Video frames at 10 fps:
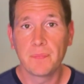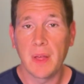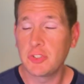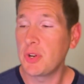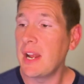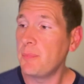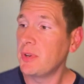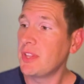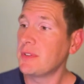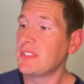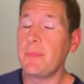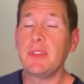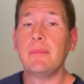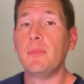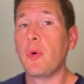I'll try to put those up
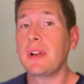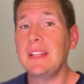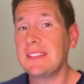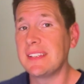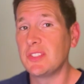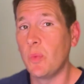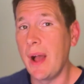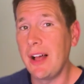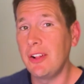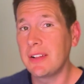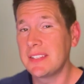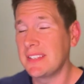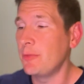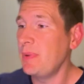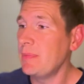in the mornings as well, because
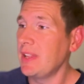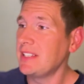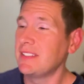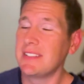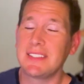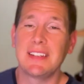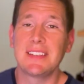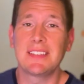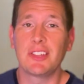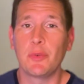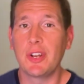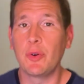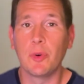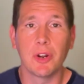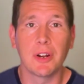I know people like to listen to this on their way
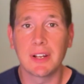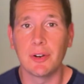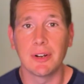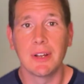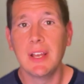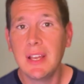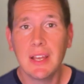to work, or